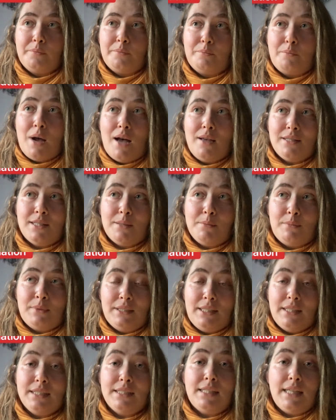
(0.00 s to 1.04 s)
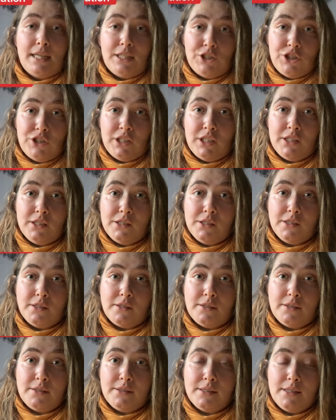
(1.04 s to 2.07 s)
possibly
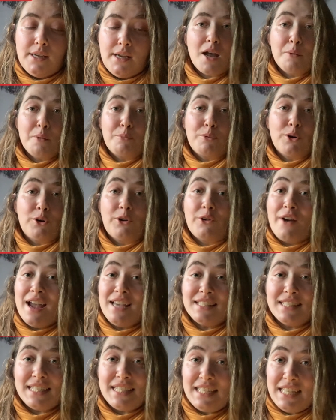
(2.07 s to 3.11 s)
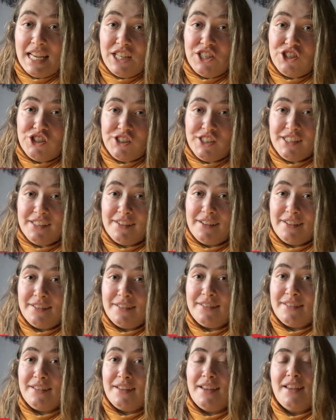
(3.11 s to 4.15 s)
addictions,
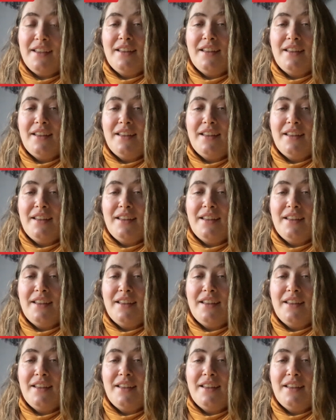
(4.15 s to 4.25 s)
procrastination,